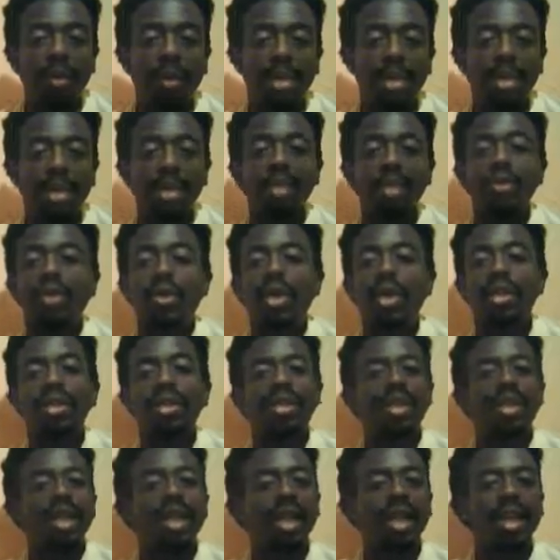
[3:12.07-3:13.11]
it. Then you can
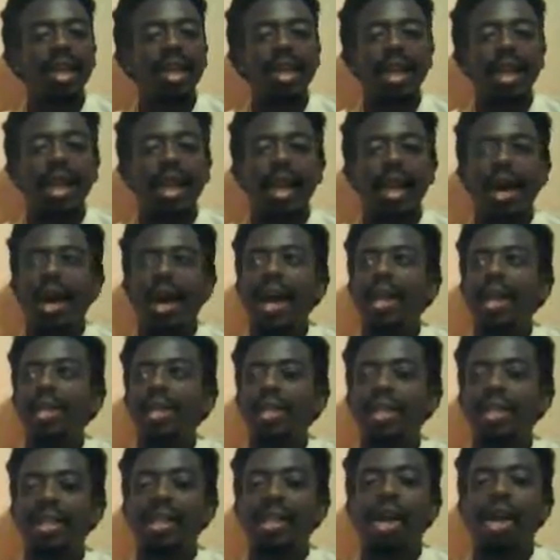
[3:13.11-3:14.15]
say, I
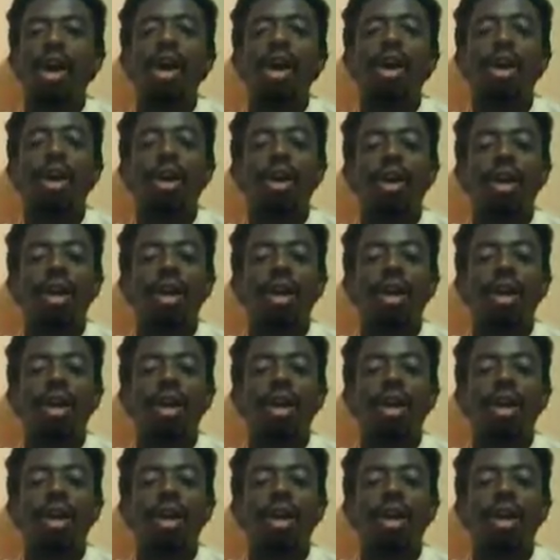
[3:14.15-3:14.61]
saw